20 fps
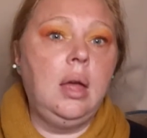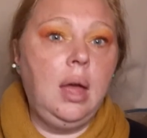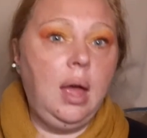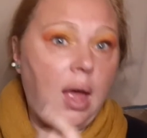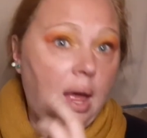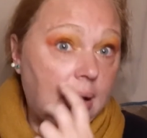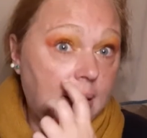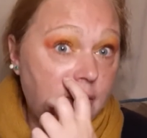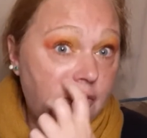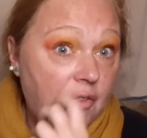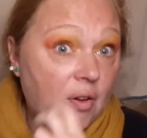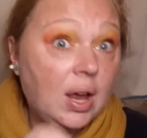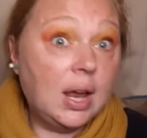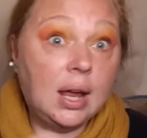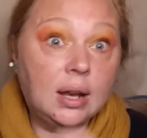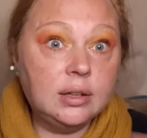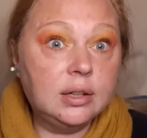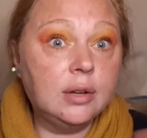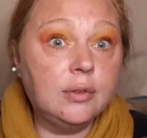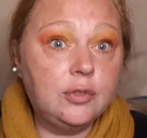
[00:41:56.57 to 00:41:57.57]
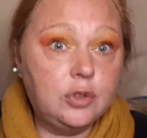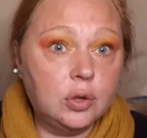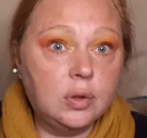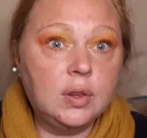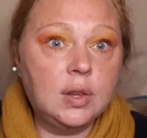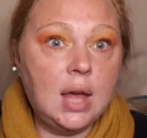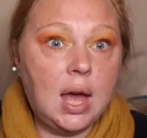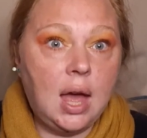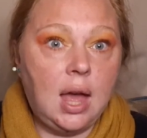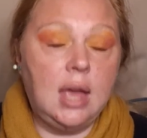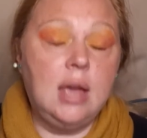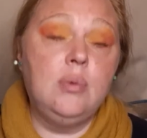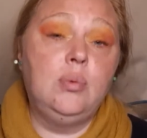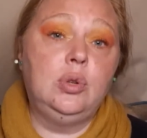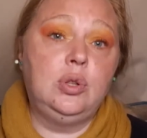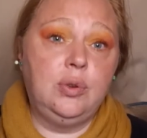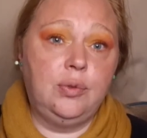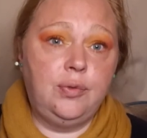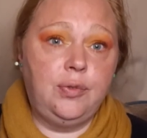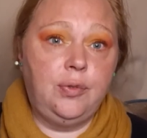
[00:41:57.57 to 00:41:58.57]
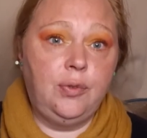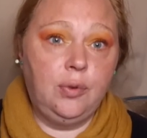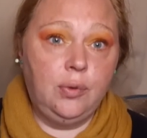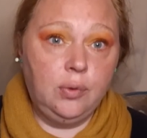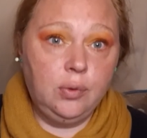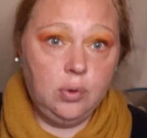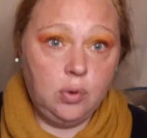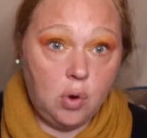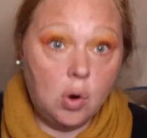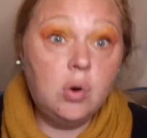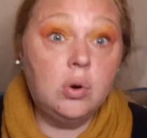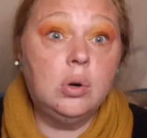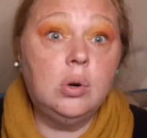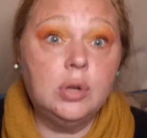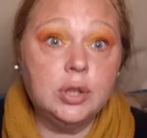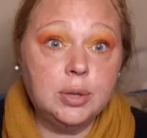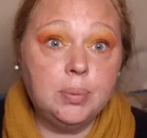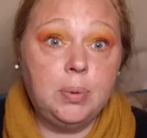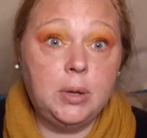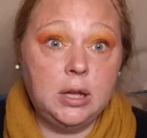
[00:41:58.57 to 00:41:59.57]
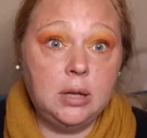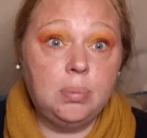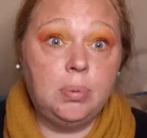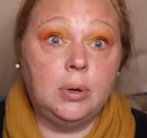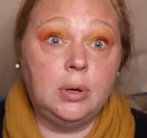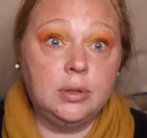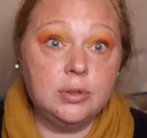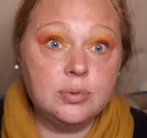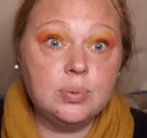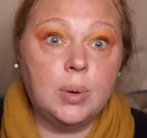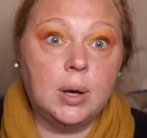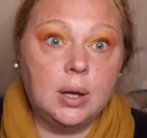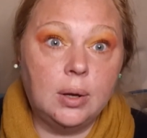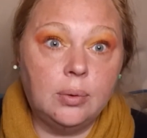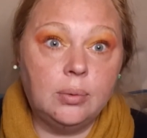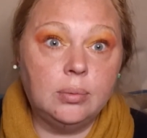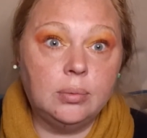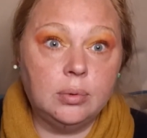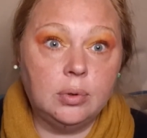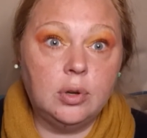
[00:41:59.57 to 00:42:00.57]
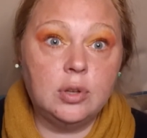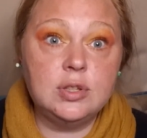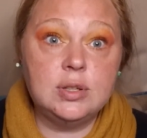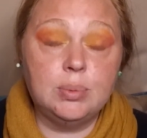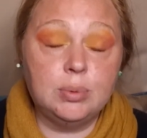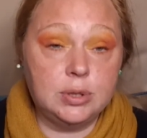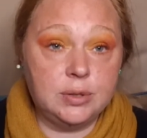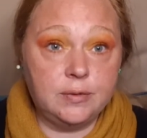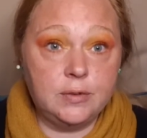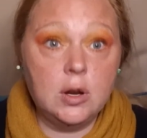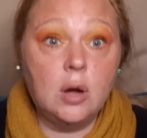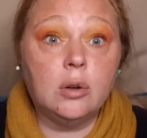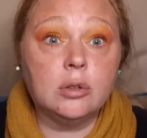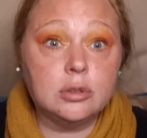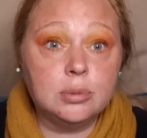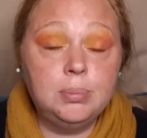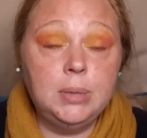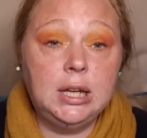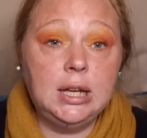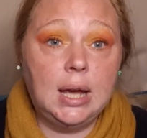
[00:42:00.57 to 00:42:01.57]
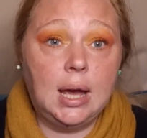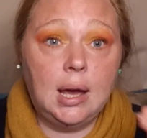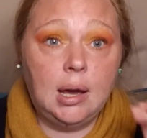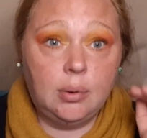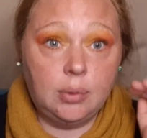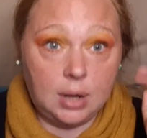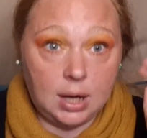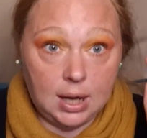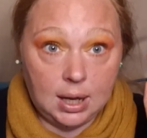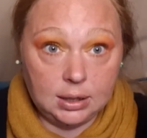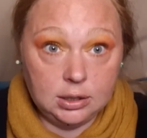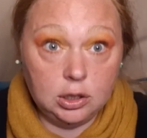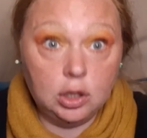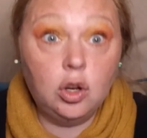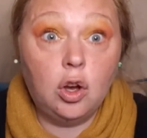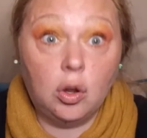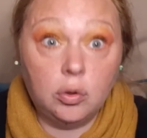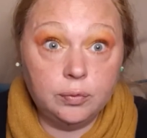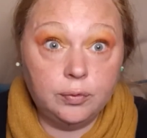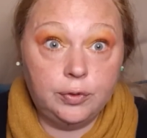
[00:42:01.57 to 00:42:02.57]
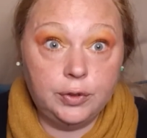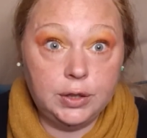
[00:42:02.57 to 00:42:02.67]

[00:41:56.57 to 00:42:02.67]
And if I hadn't have done that, it would have caught other people as well, because it would have knocked me out and gone for